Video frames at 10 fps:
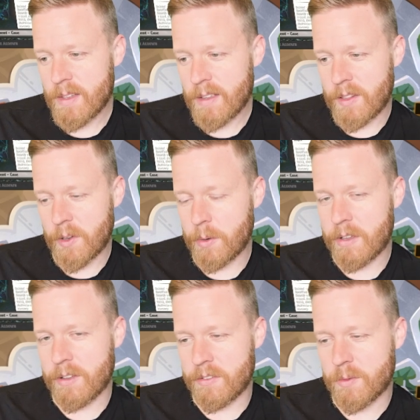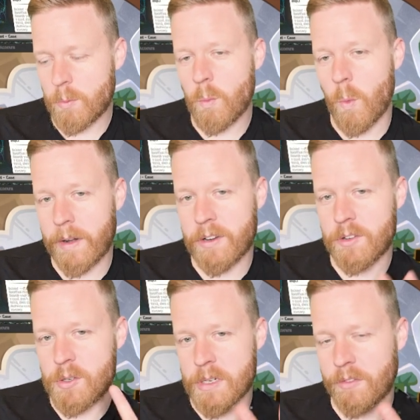I literally could have won in
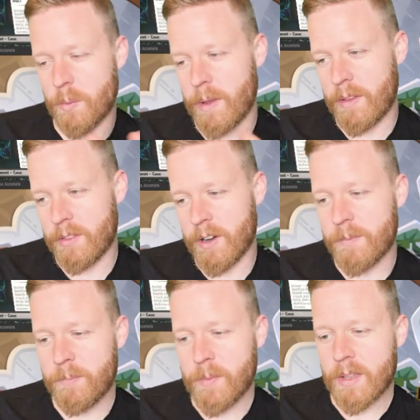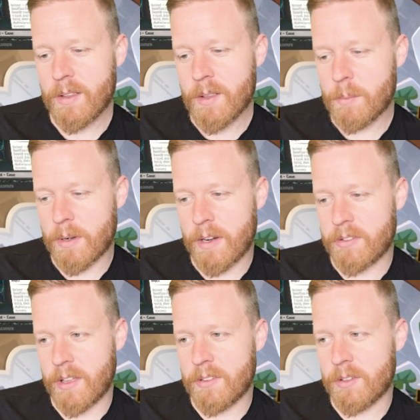2 different ways there, but I
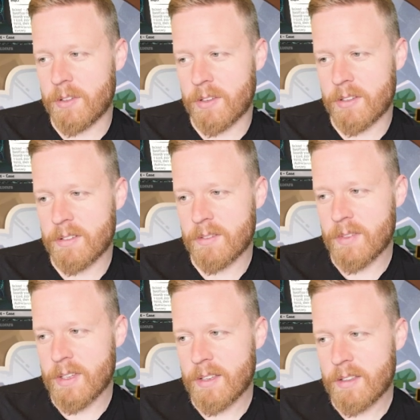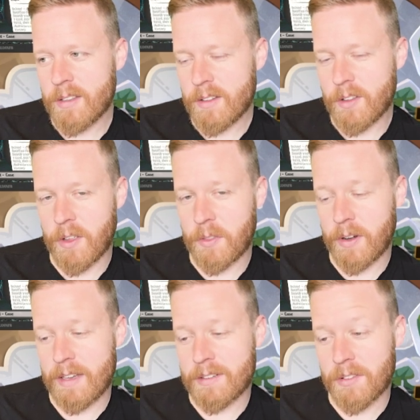decided to look at their
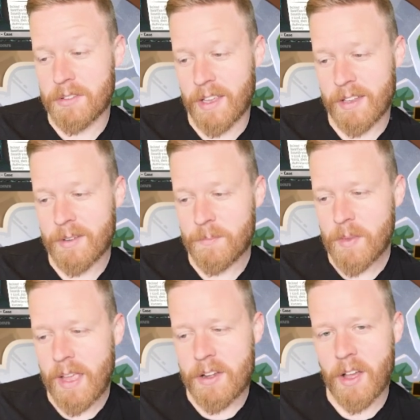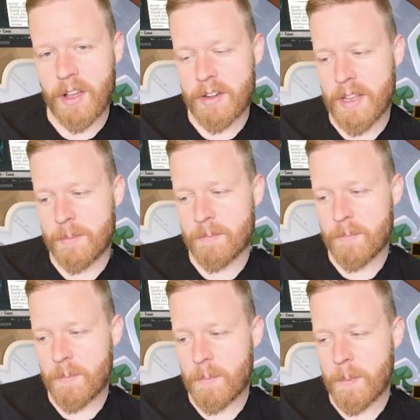hand instead and not name...
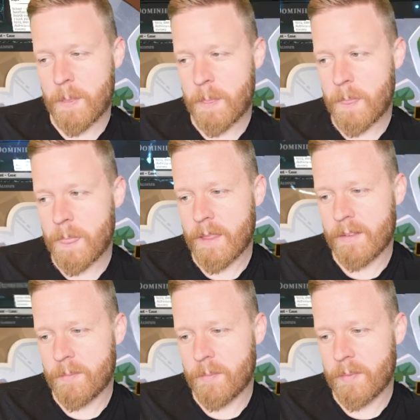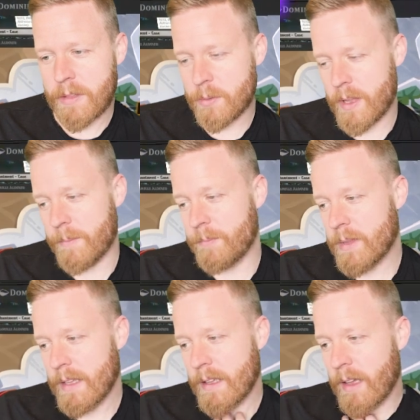That's okay.
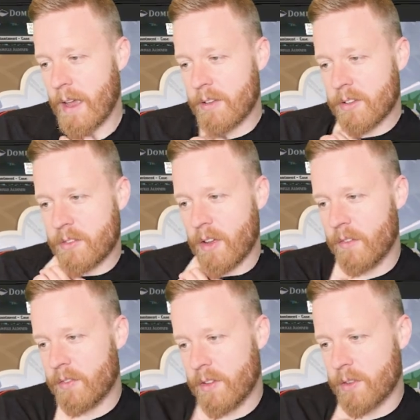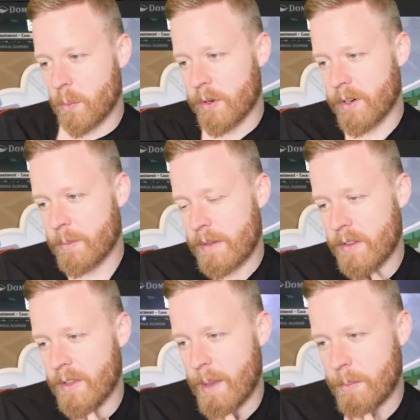I still have confidence that we're going to make
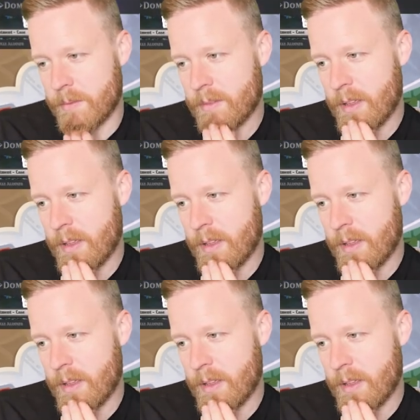this happen.